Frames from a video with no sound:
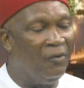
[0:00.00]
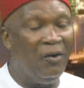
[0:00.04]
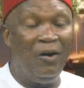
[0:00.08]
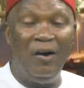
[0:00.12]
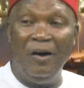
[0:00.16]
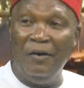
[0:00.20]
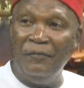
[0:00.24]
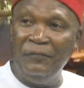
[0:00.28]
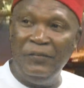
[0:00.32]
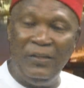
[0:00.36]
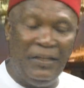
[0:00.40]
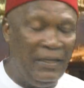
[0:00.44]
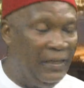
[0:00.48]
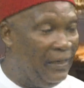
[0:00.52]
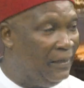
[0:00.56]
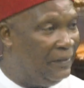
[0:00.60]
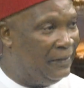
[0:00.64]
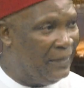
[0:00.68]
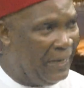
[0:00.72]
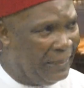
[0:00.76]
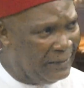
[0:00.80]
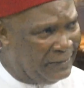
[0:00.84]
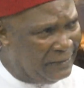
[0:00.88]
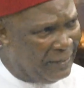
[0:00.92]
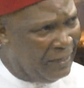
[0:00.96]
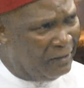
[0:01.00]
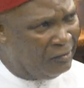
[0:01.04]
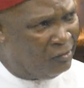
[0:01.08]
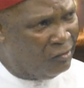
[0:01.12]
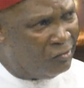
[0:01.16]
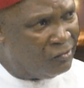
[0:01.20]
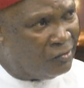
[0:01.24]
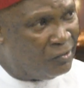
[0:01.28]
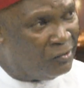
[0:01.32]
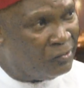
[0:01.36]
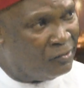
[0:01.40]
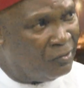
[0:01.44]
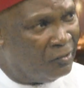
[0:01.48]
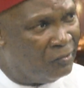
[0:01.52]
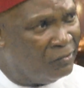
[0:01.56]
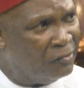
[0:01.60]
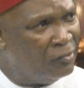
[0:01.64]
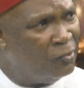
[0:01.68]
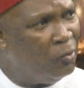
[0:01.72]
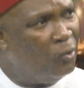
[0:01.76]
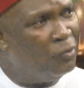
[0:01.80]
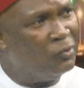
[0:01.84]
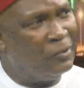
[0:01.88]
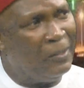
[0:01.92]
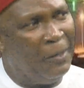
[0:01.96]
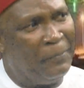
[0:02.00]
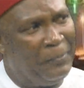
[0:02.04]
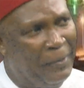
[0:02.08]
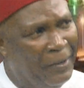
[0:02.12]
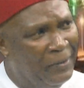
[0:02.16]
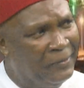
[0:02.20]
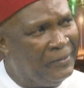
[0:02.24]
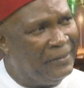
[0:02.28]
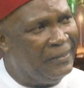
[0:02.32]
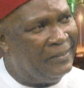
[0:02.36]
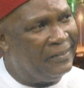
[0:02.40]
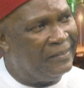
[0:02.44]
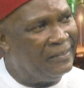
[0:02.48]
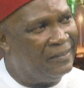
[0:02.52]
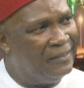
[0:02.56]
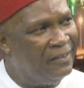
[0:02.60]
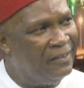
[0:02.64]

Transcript: of the Nigerian Constitution talked about this.